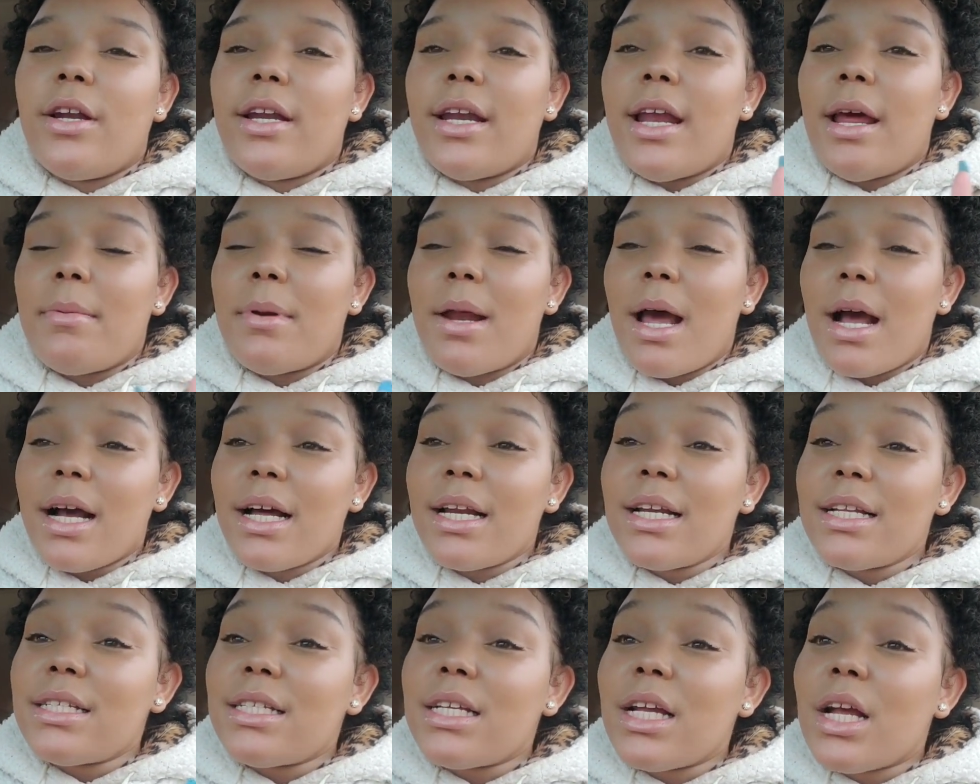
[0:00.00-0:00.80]
And I'm not
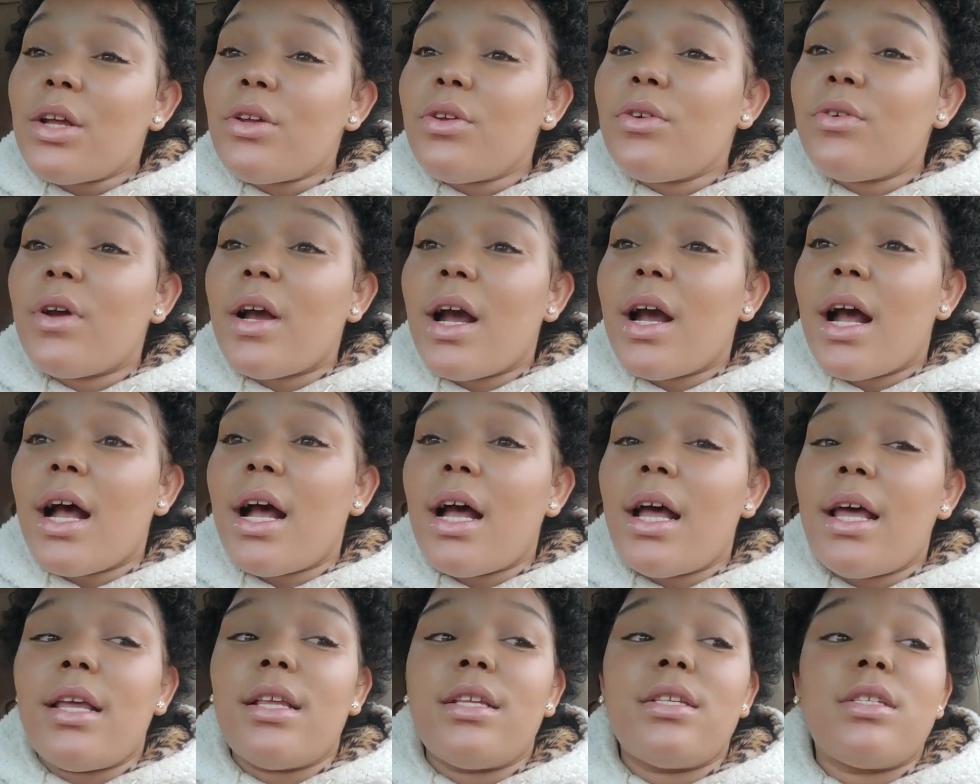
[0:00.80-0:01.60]
going to tell you
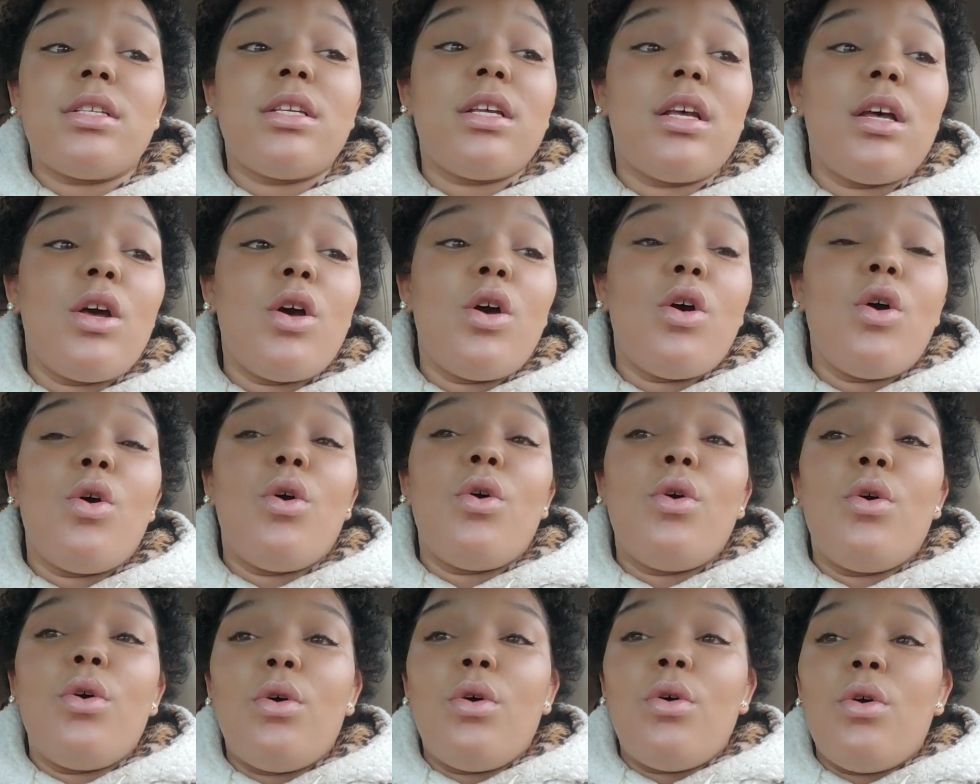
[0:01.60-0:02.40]
guys
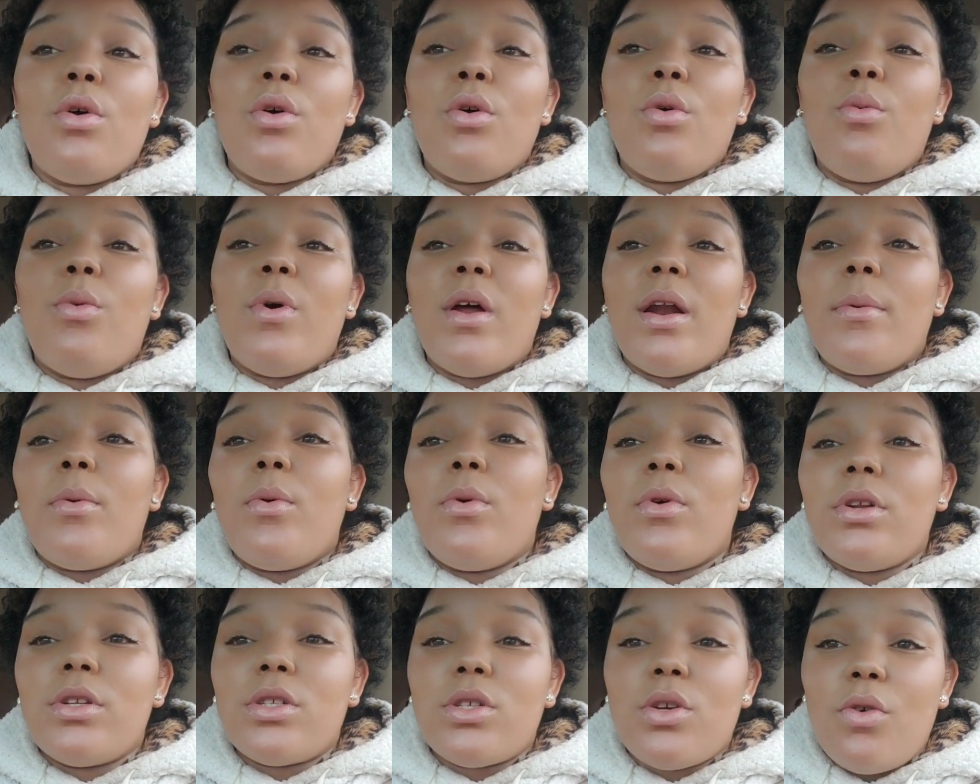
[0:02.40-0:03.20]
what I'm
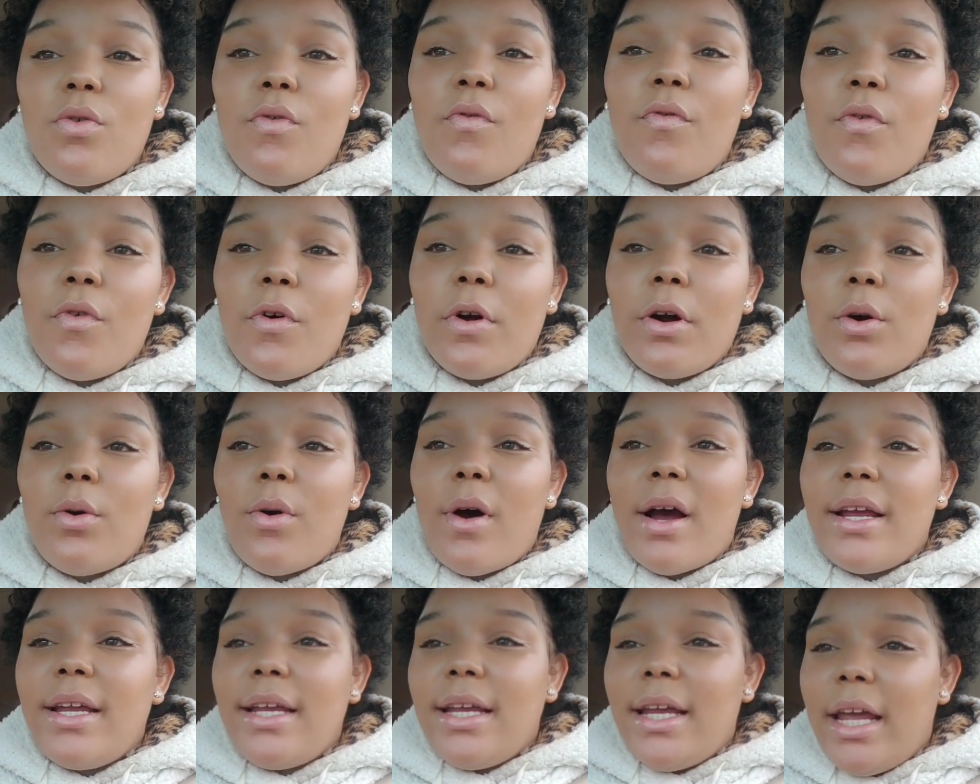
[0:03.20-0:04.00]
going to school for
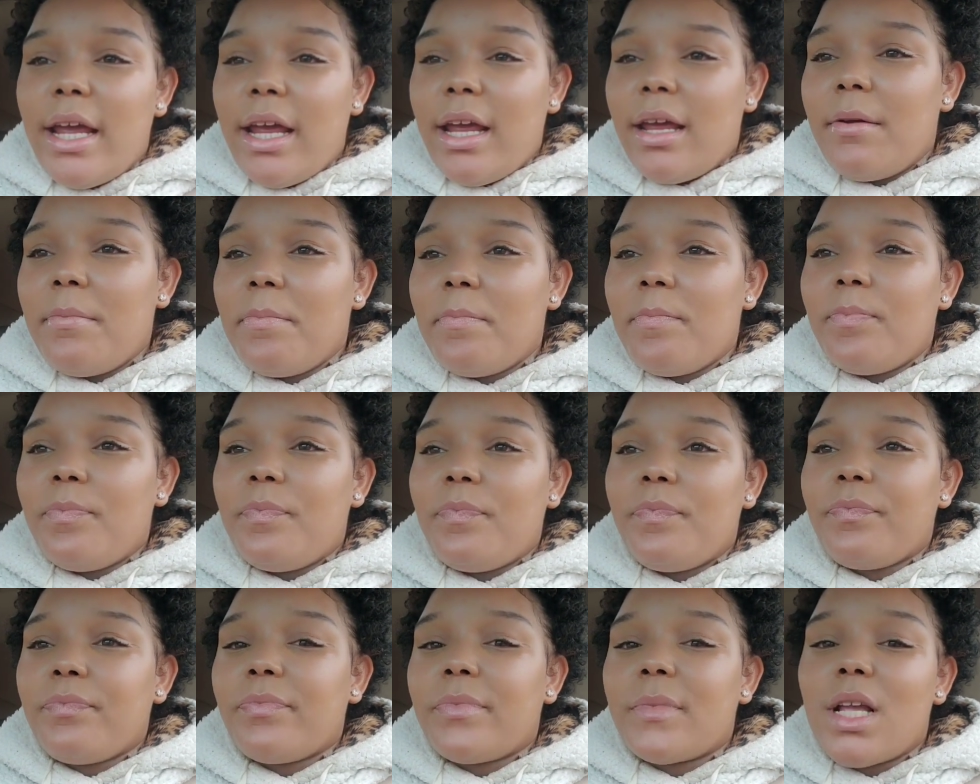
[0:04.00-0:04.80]
quite yet
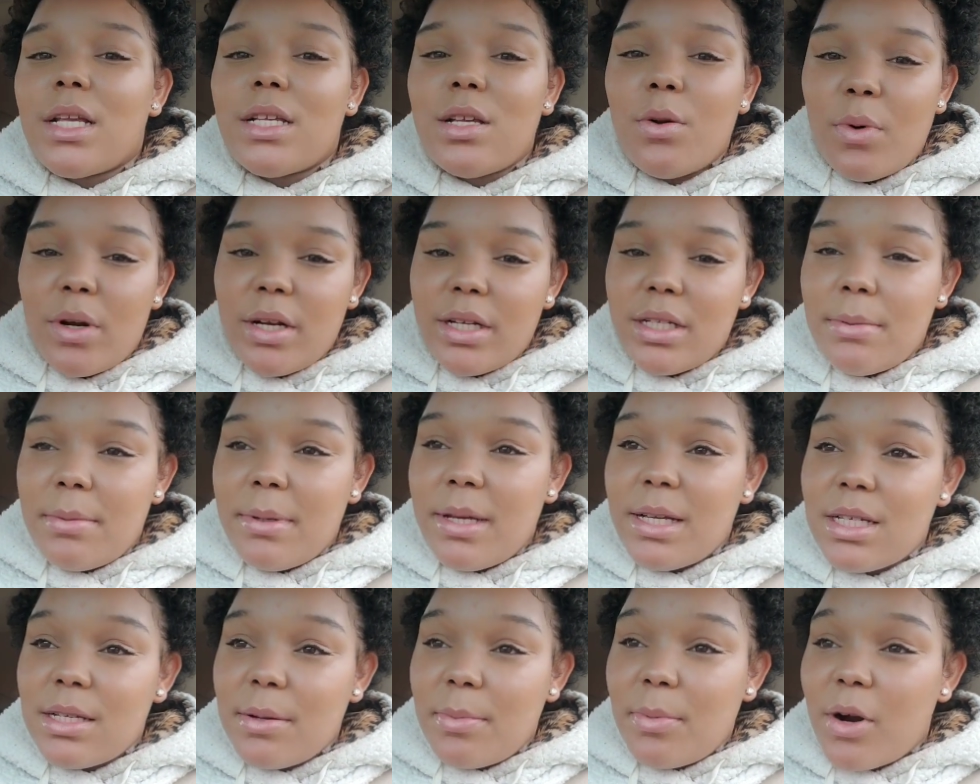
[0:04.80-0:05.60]
because I want it to
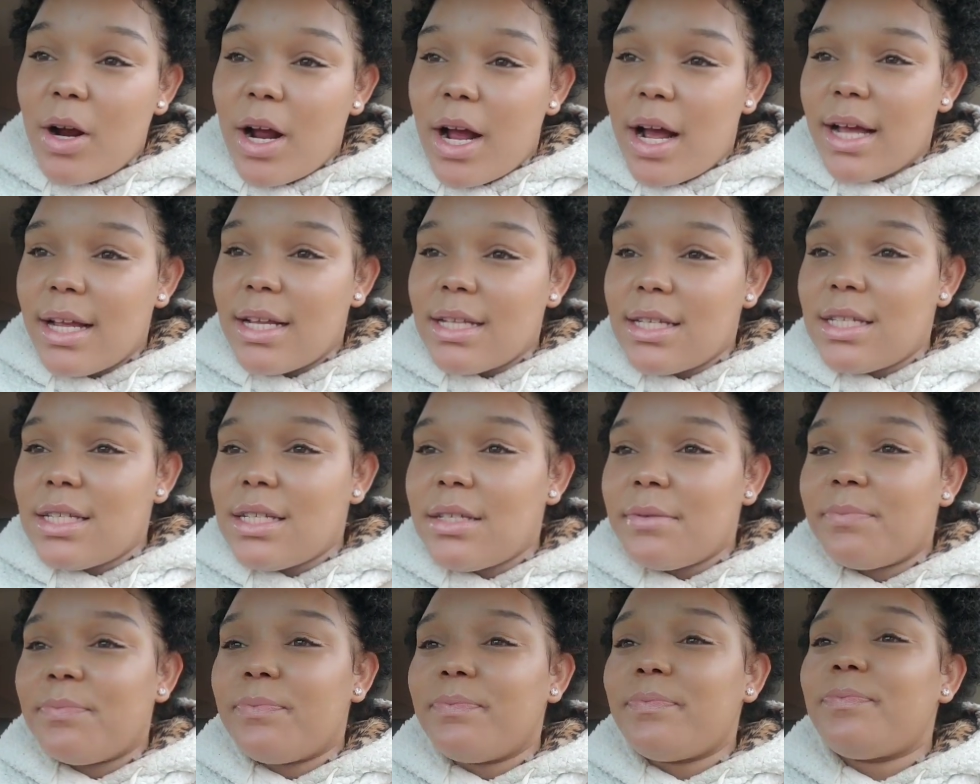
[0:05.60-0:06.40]
be a
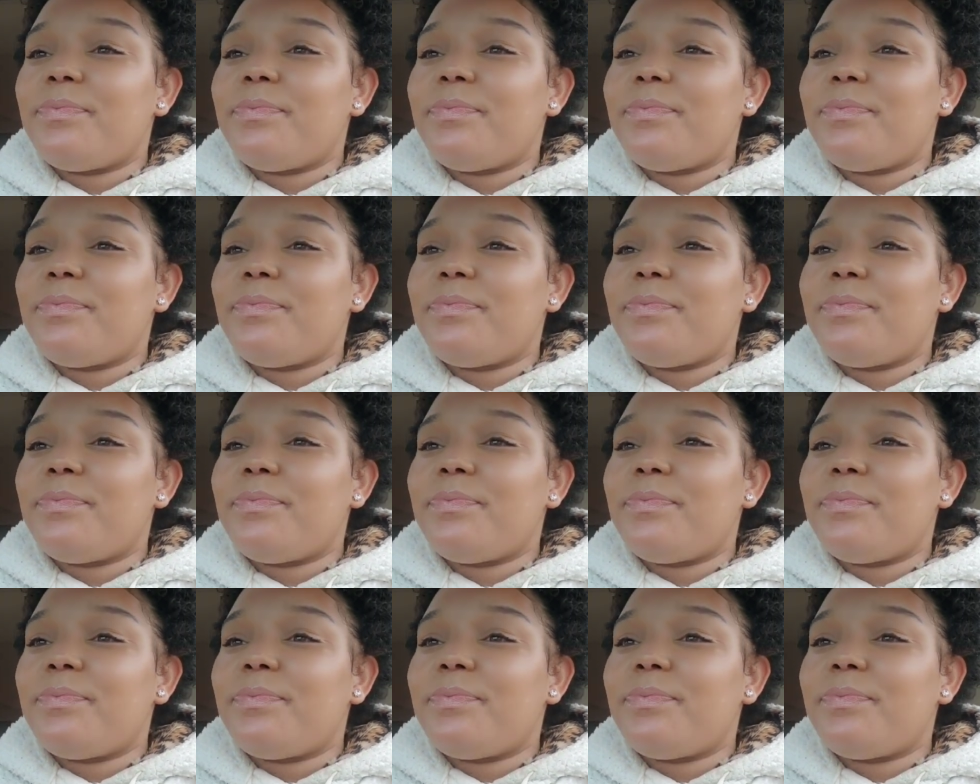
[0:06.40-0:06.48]
surprise.